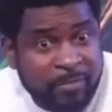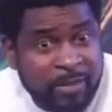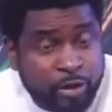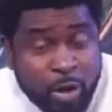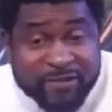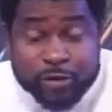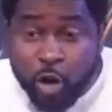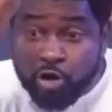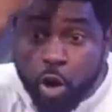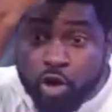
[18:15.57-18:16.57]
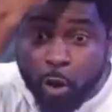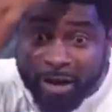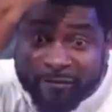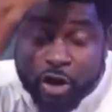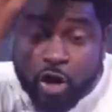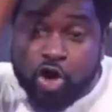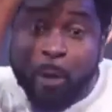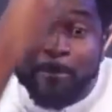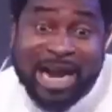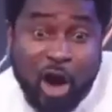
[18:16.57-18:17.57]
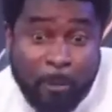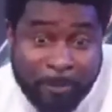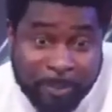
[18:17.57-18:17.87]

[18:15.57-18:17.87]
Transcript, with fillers: So if you don't know your makeup,